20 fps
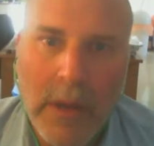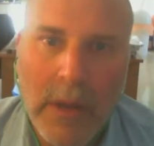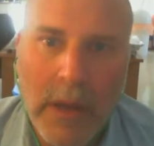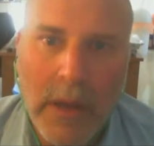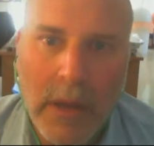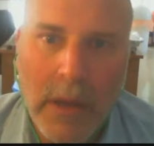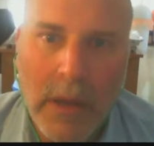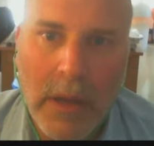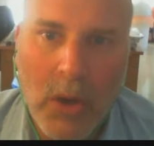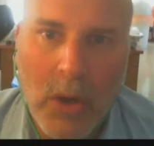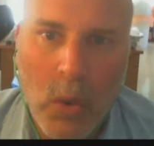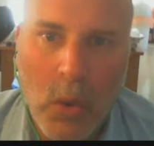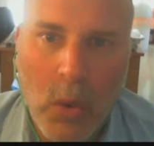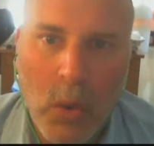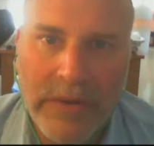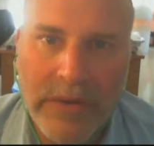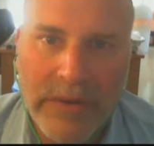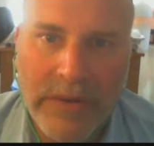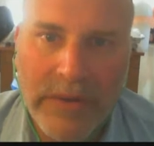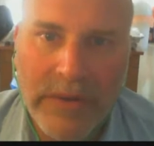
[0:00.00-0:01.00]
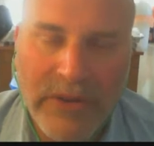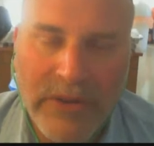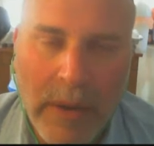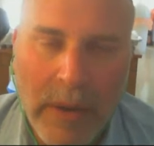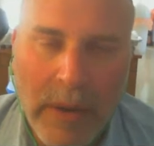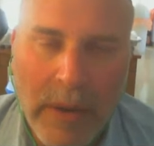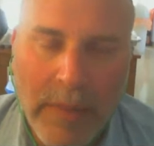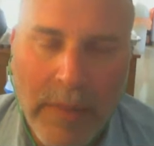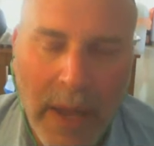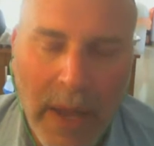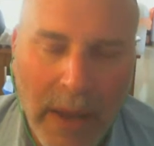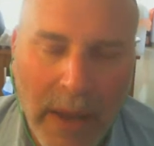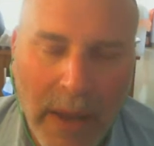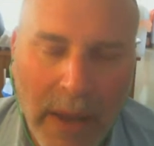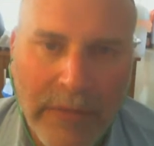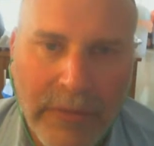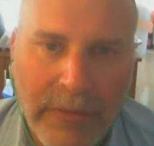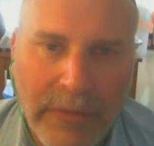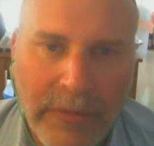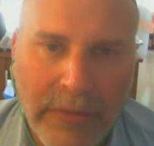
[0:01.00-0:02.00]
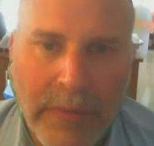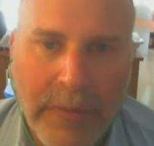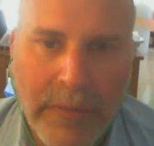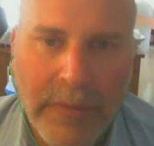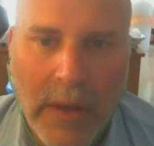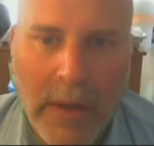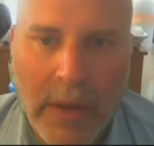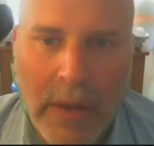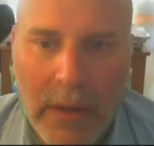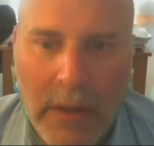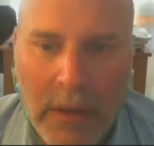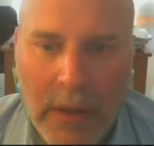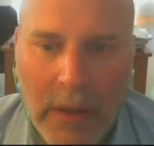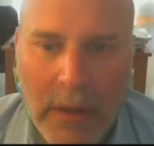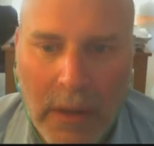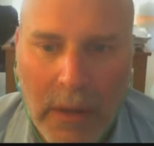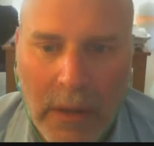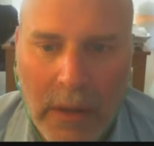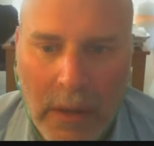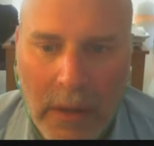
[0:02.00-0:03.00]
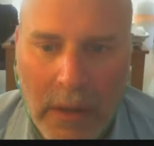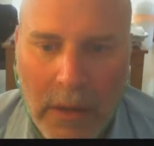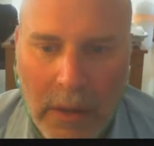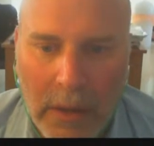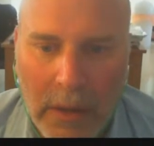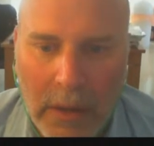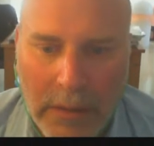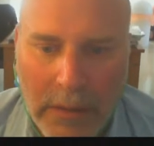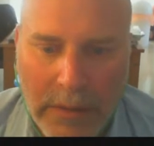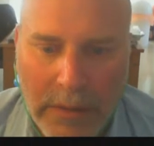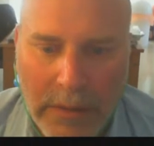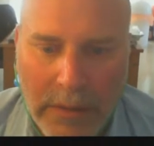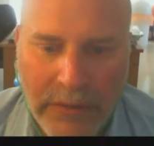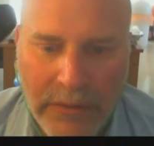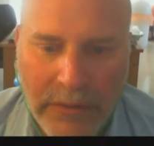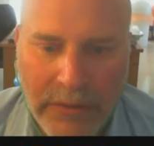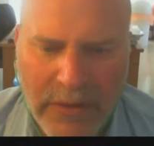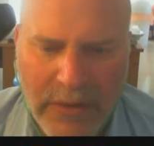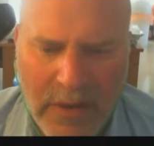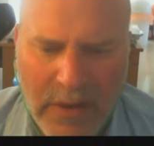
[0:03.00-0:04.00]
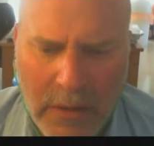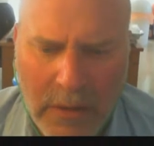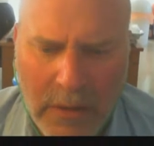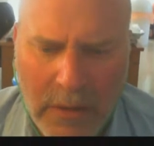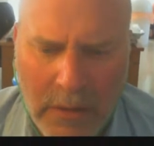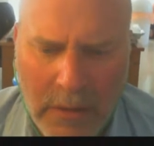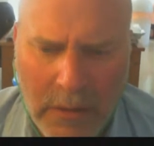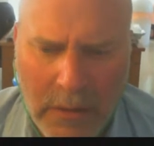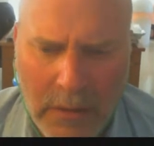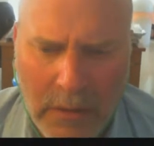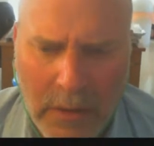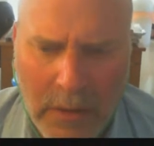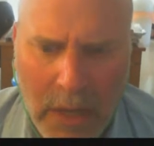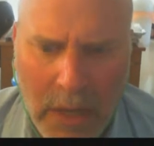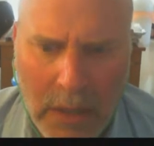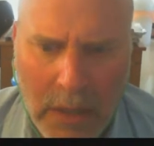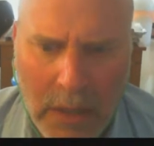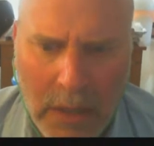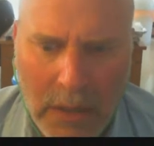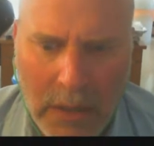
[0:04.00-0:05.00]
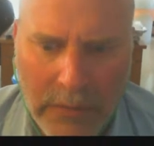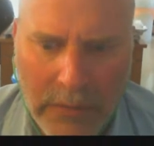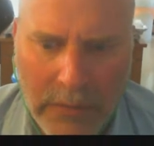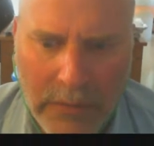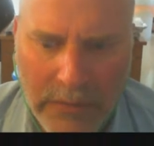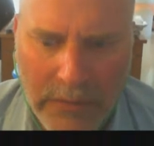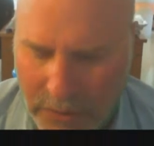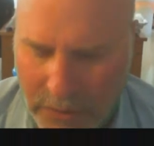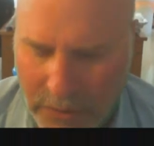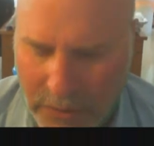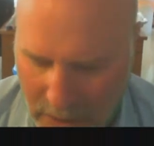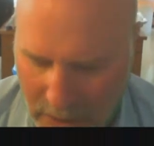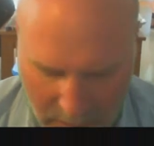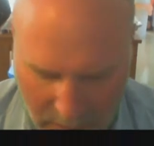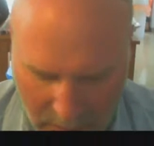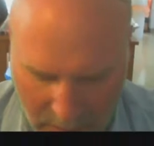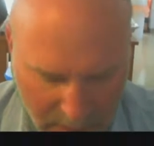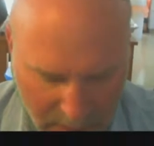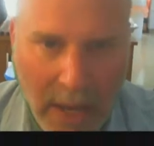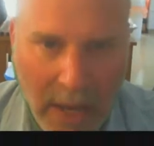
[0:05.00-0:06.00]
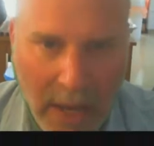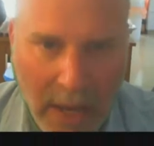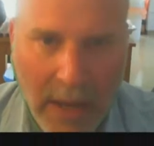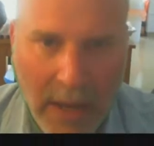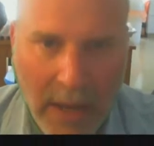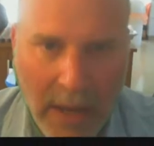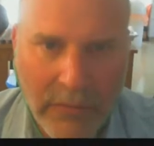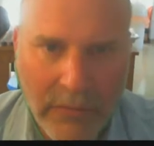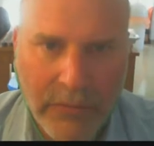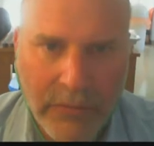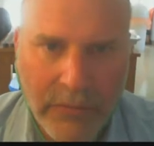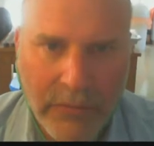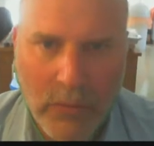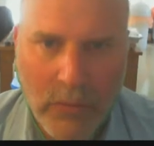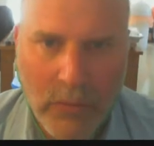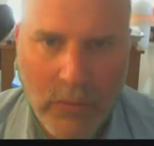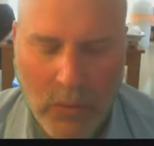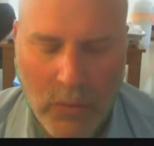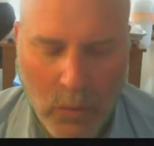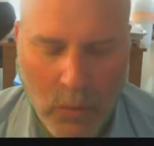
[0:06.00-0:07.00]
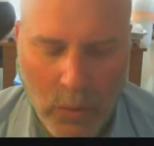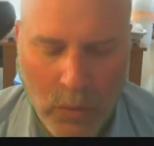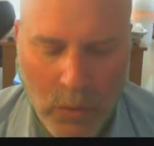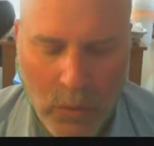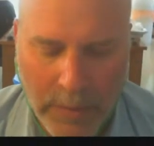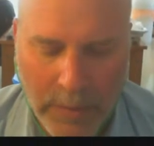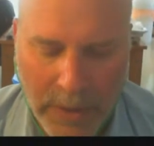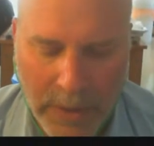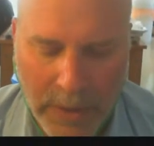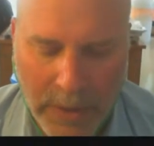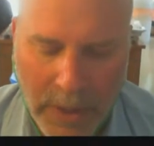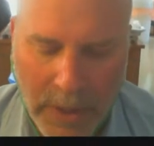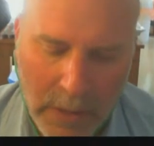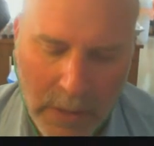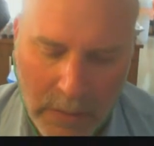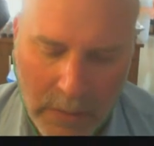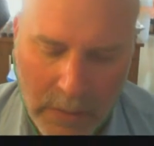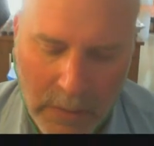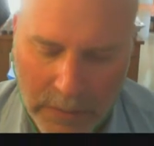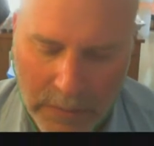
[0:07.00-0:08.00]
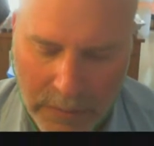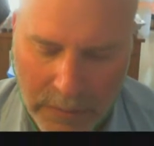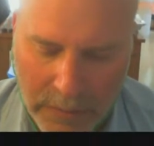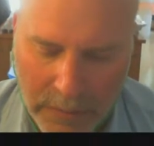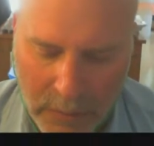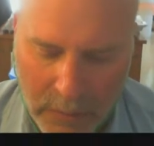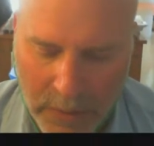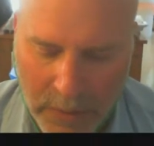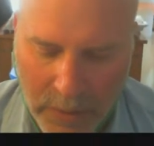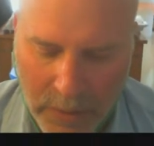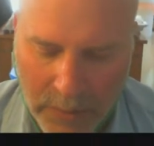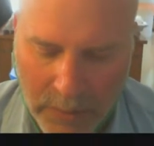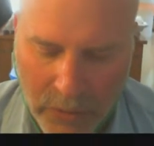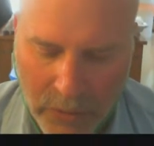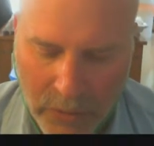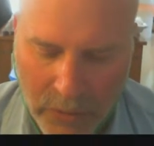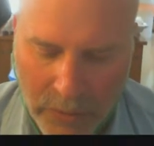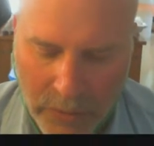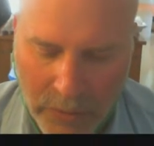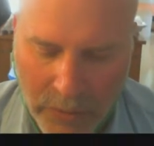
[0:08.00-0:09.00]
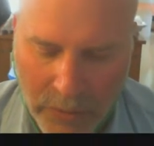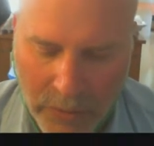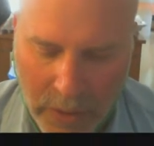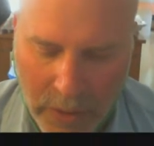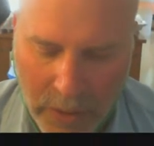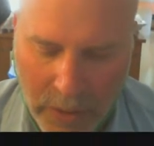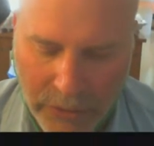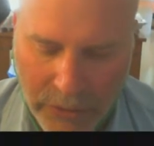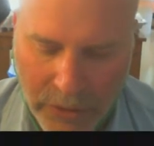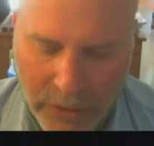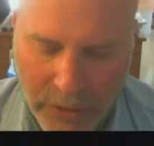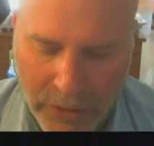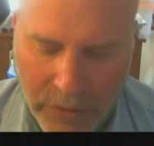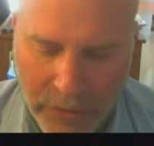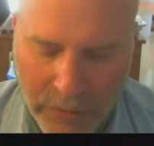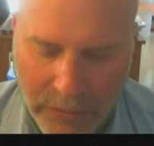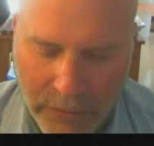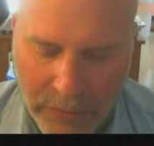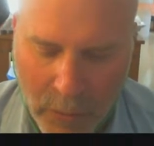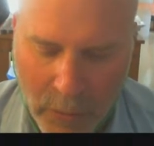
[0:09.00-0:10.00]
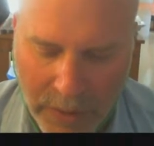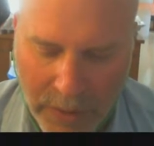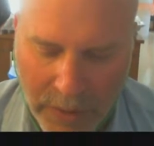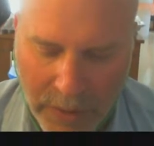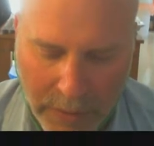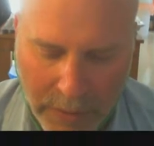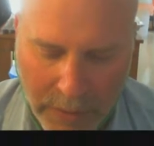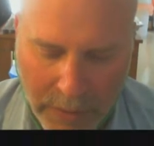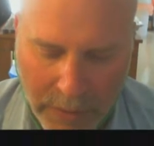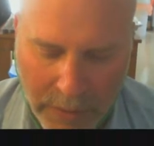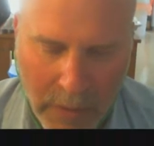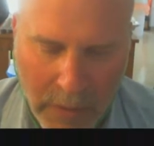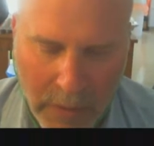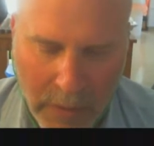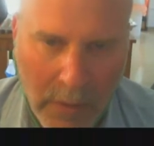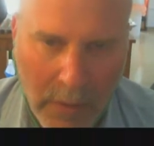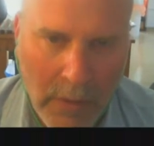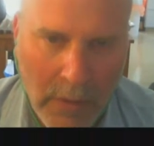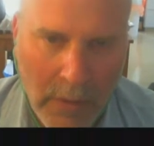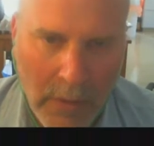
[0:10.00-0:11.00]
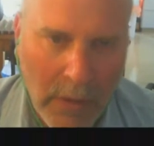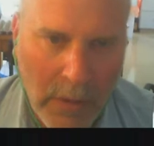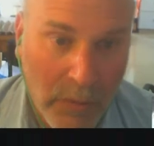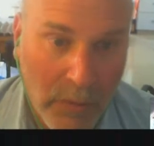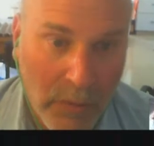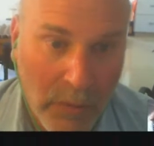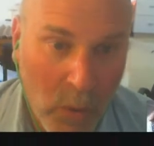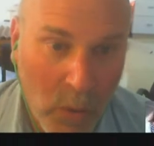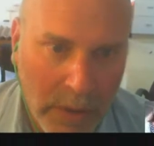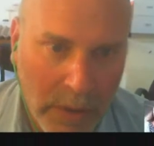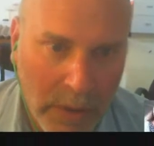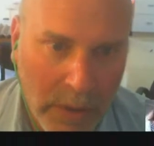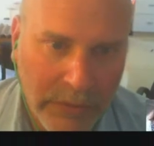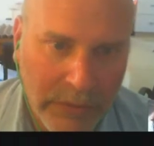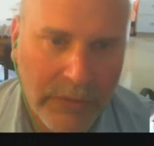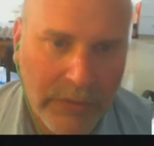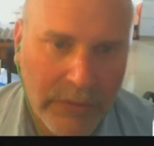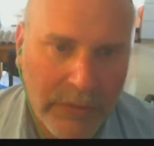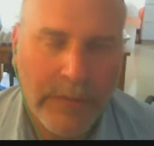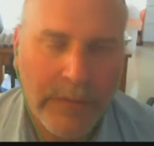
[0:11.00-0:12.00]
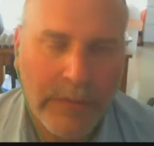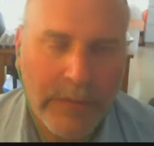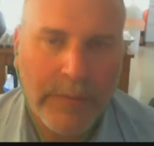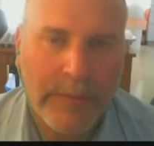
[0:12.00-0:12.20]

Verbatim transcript: uh, called Tisha B'Av. Uh, this year, the holiday of Tisha B'Av will be held, will be observed on Sunday, the 14th of August.